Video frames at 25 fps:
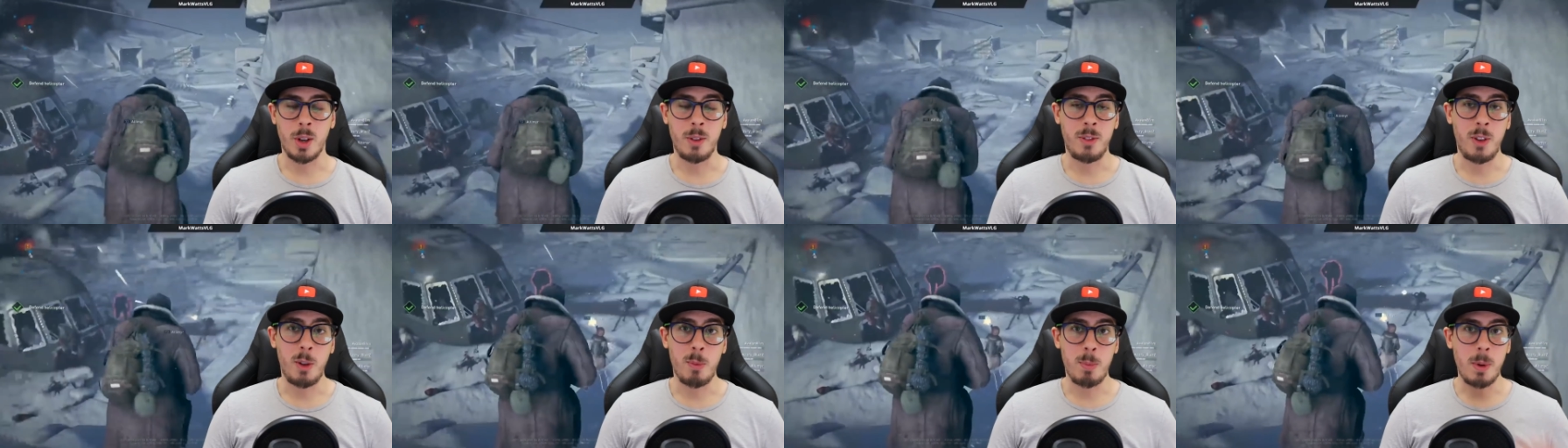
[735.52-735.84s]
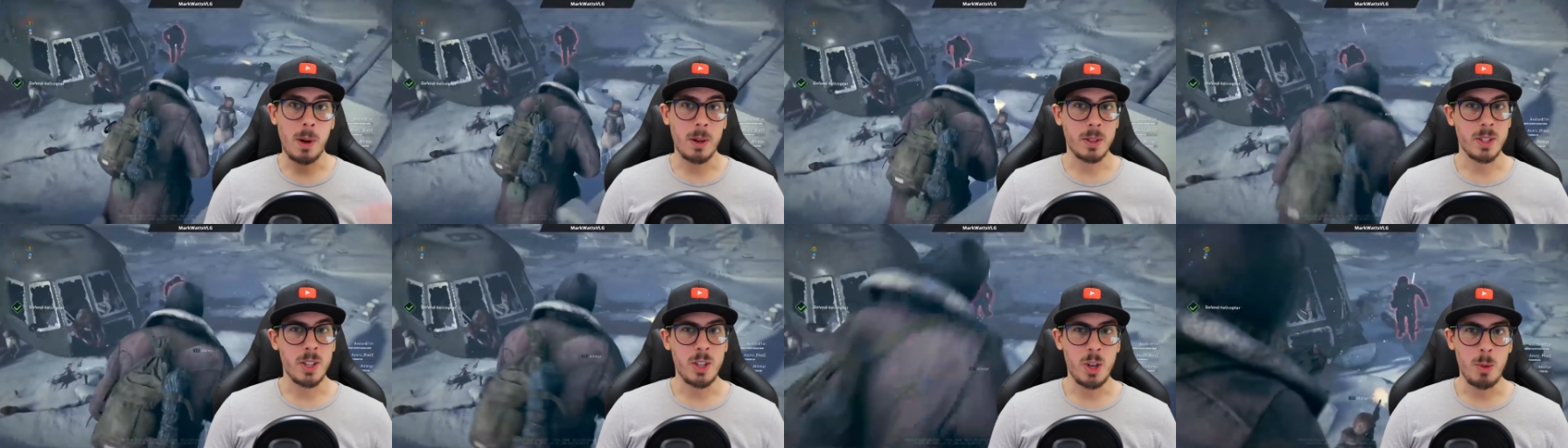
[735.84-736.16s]
So if you've
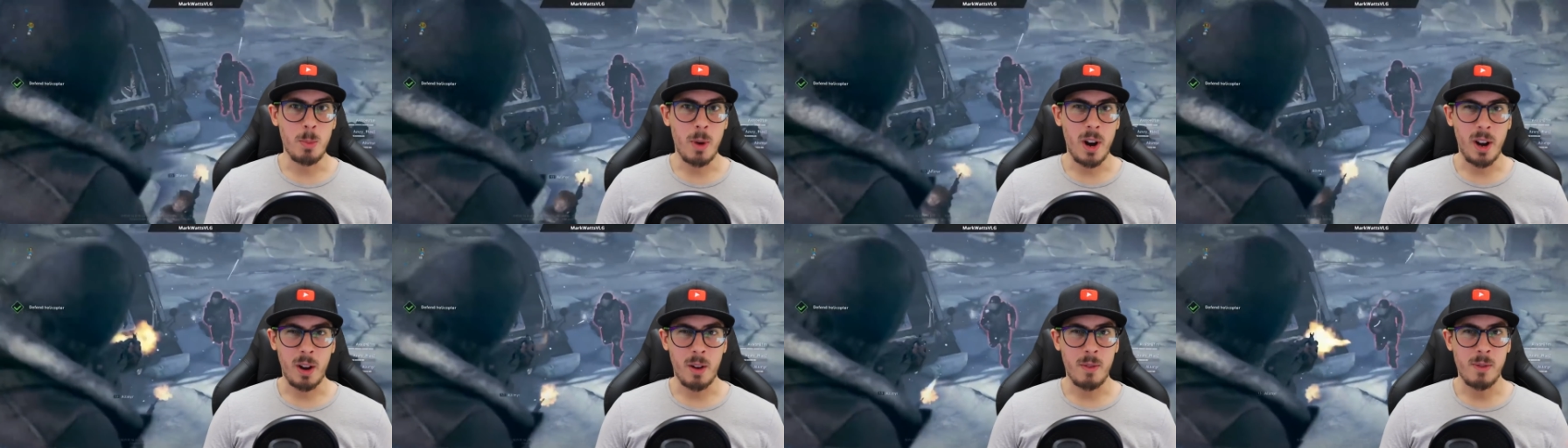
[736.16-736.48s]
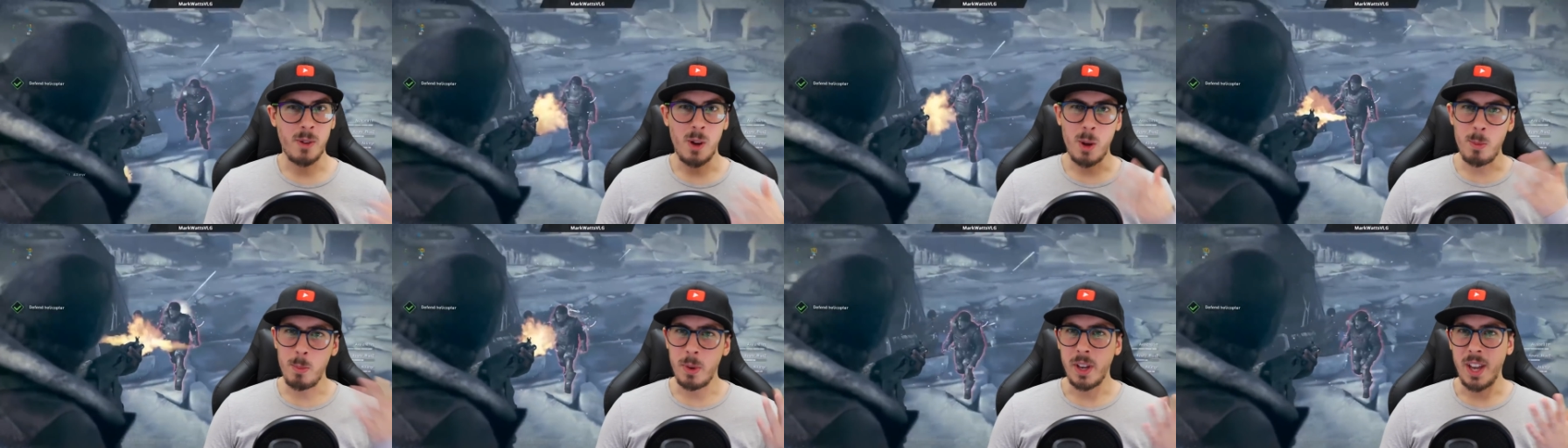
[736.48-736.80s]
plugged in your
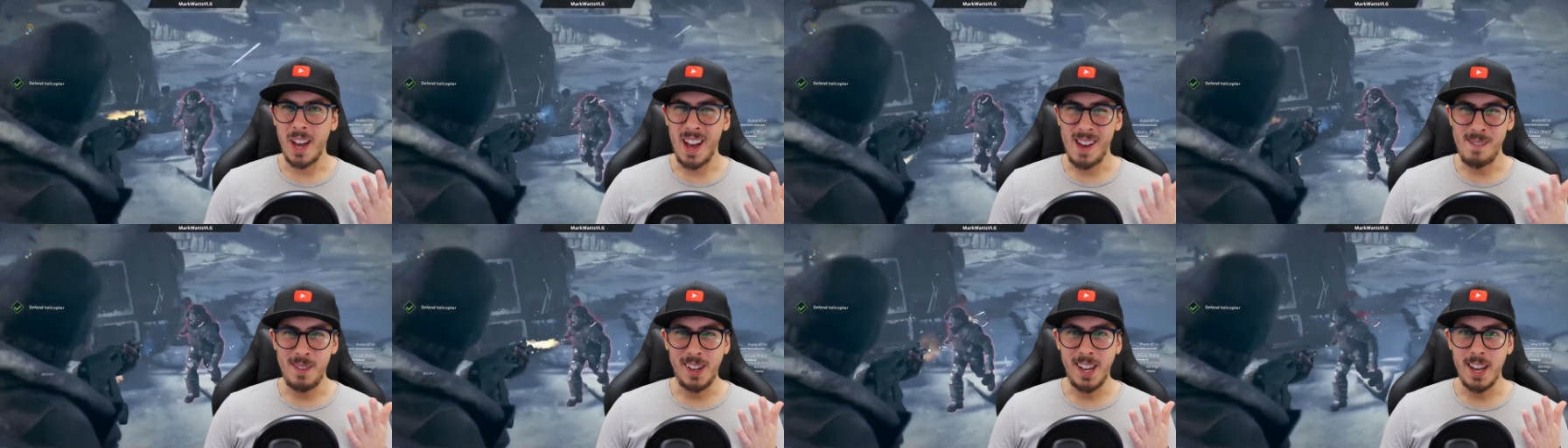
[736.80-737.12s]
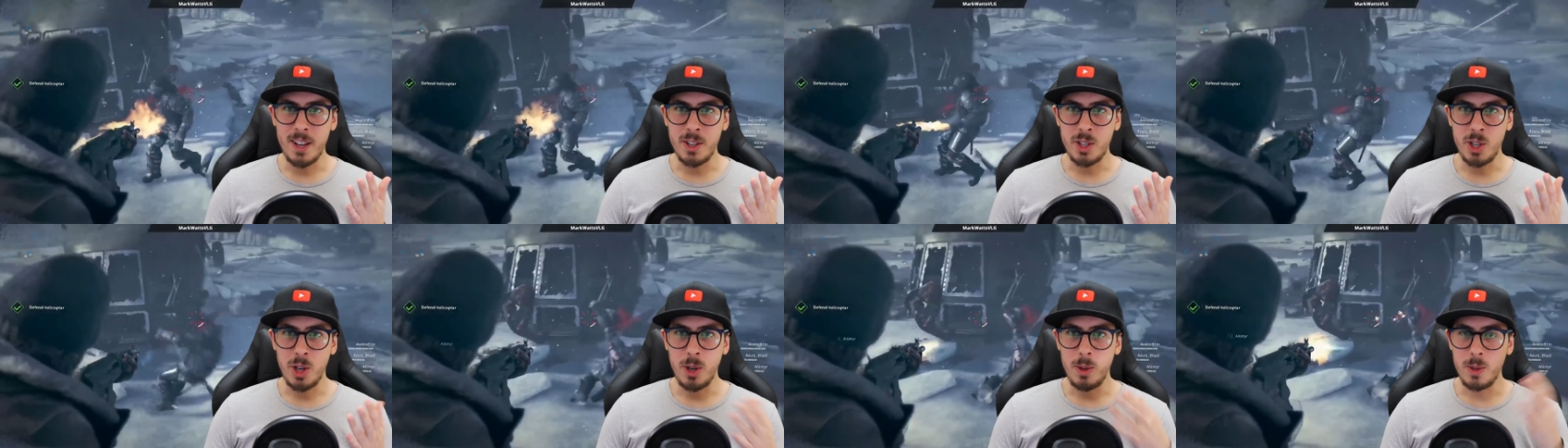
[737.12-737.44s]
microphone but you're
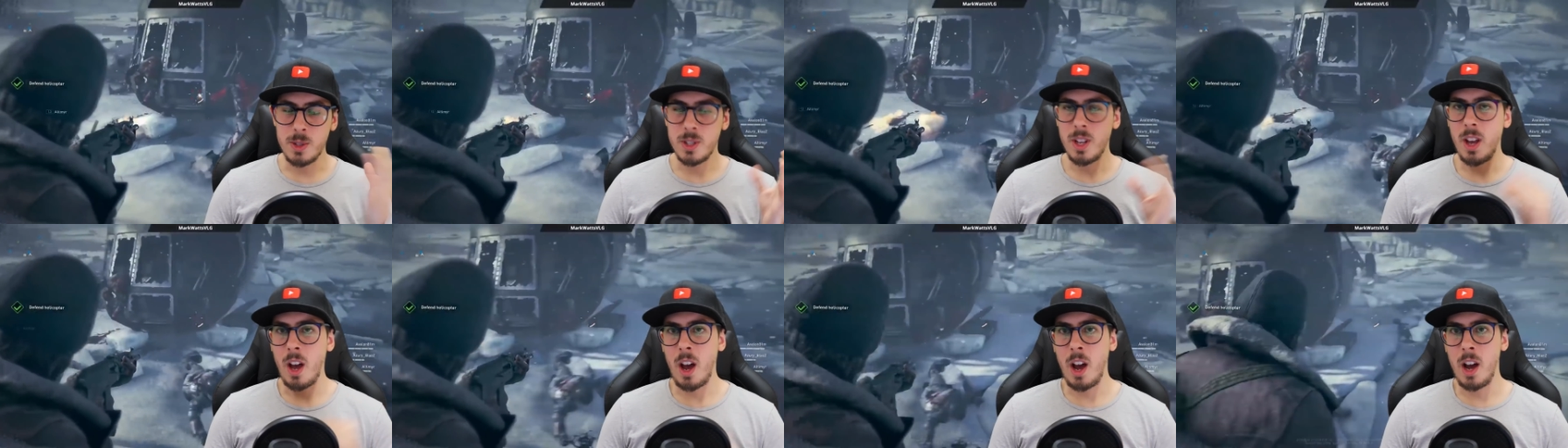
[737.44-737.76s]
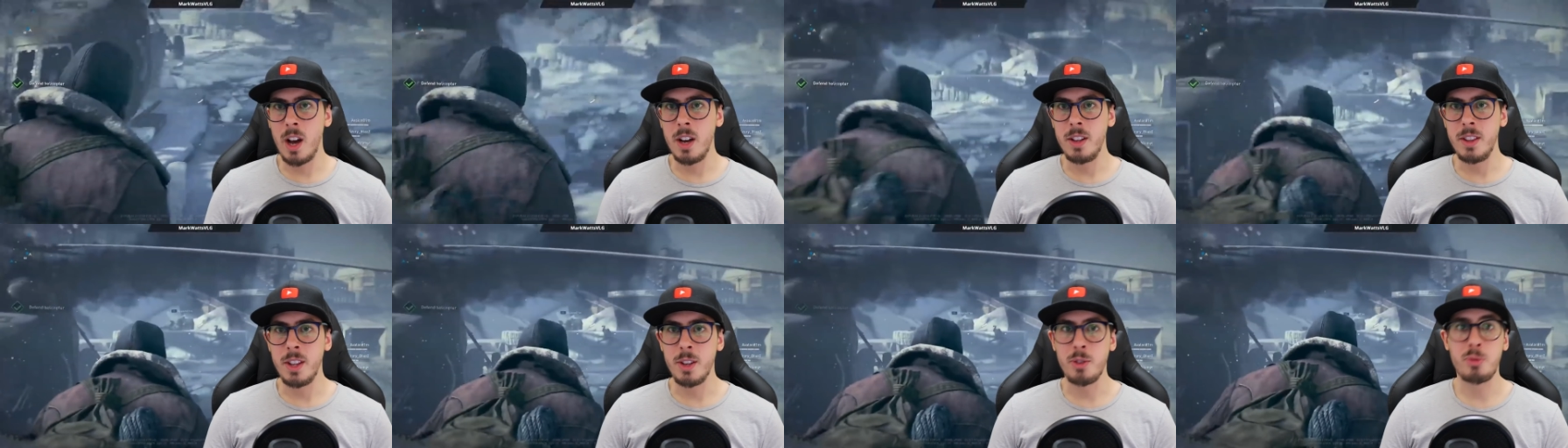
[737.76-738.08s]
having issues,
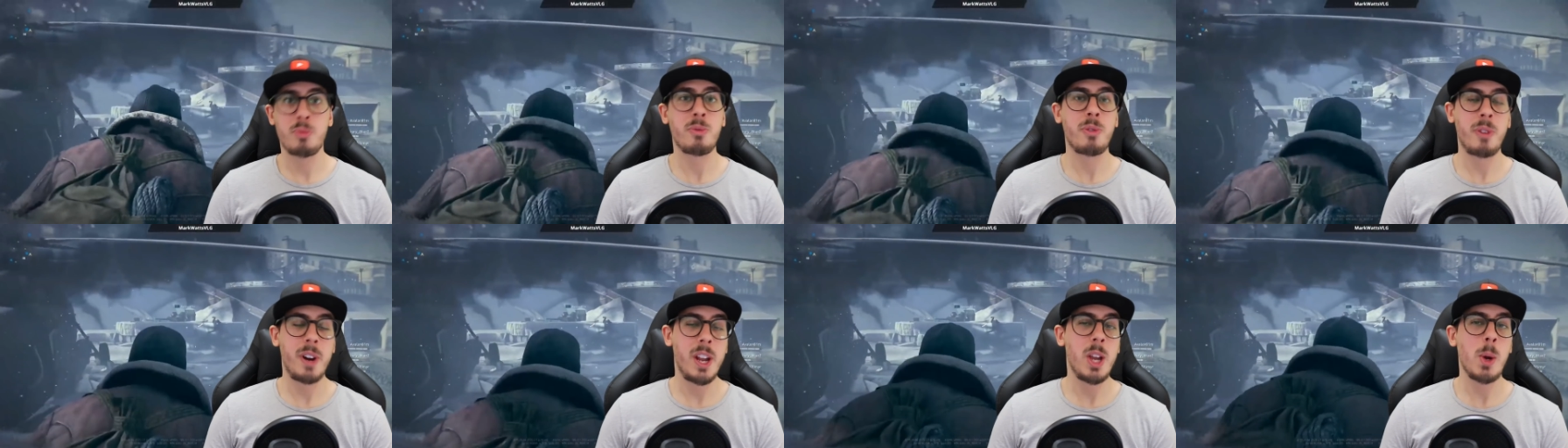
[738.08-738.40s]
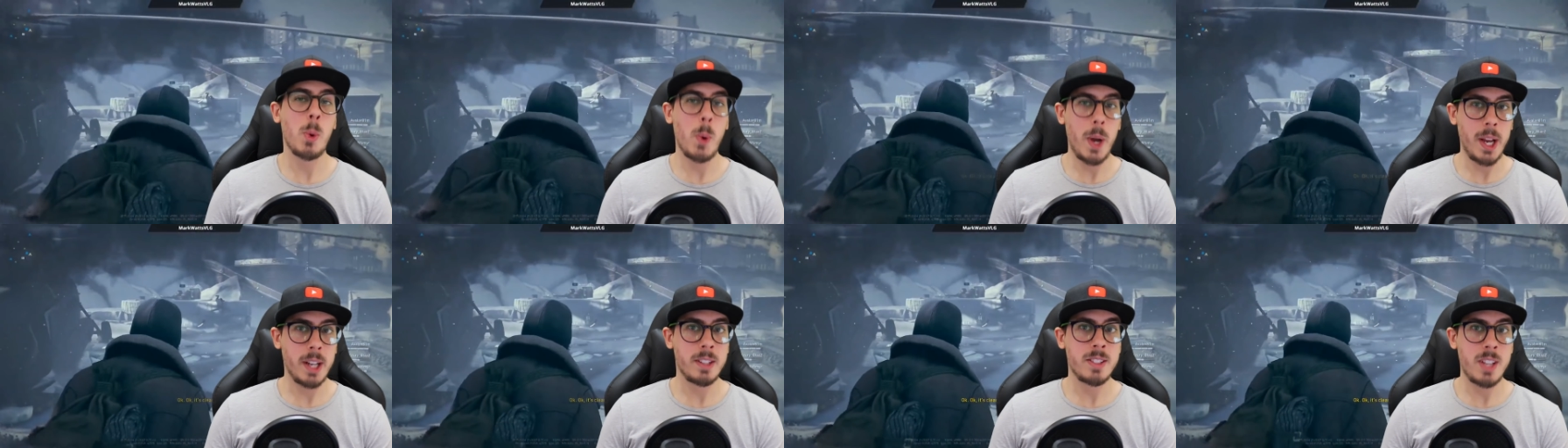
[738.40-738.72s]
uh, there's
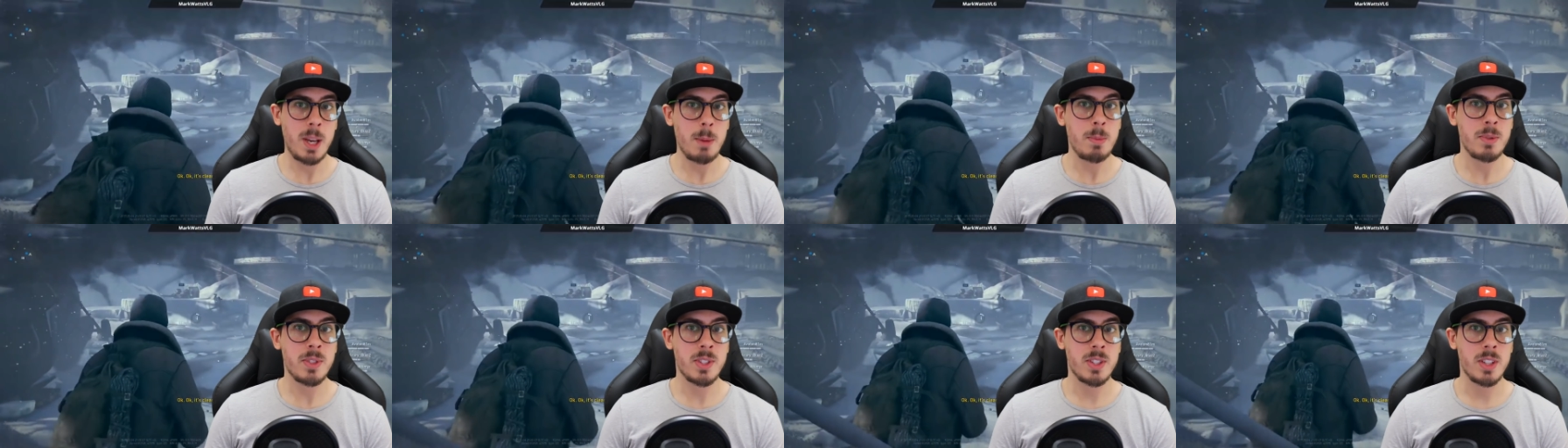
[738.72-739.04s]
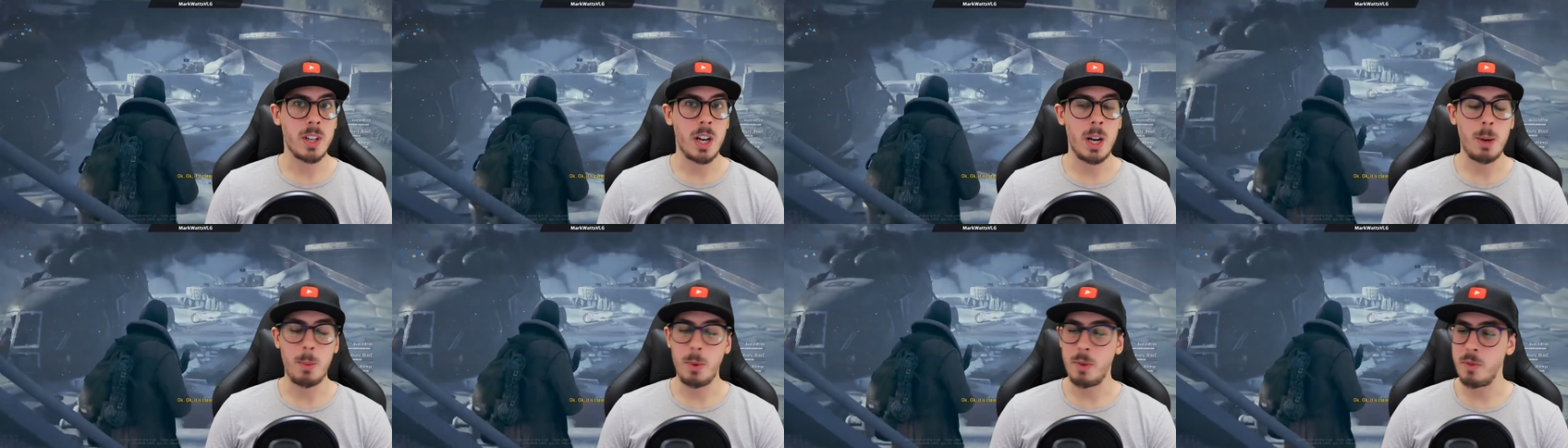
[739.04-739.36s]
three quick
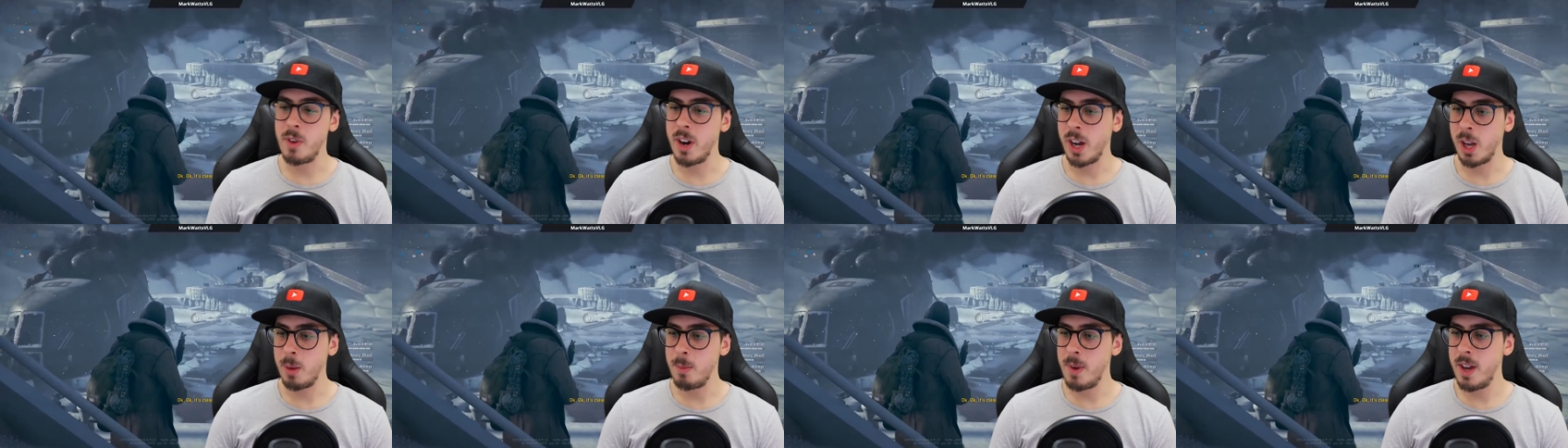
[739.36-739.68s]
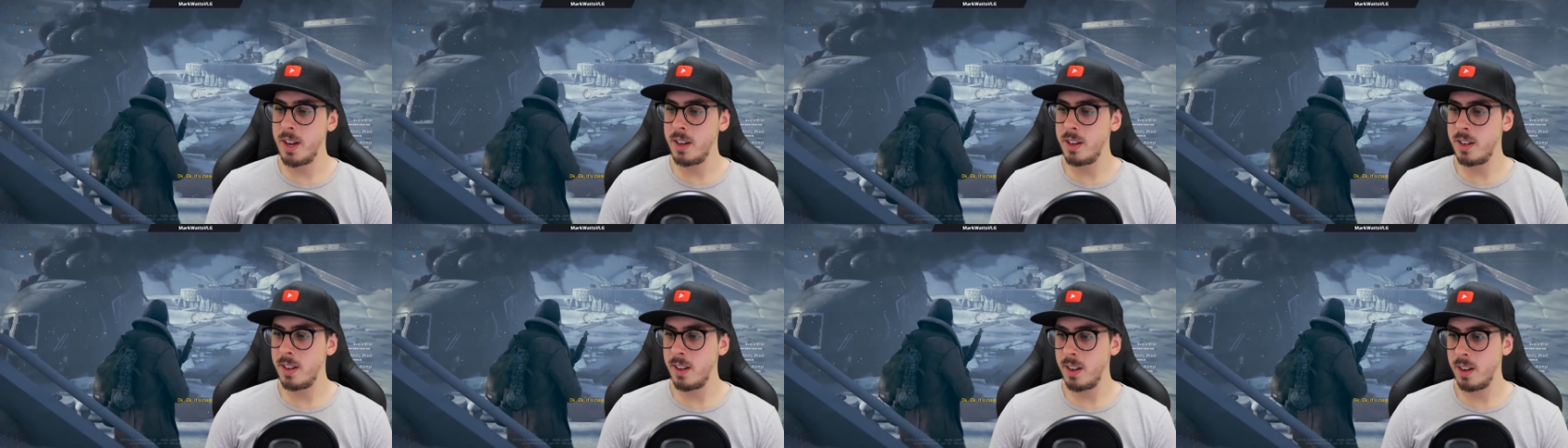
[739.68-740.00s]
tips that I would
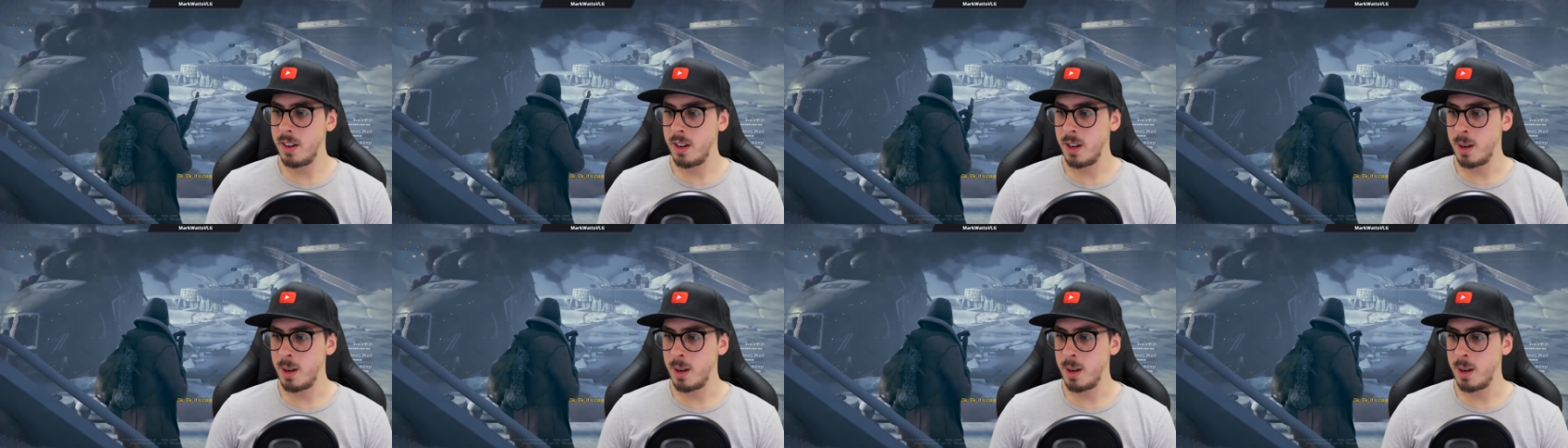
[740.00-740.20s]
recommend.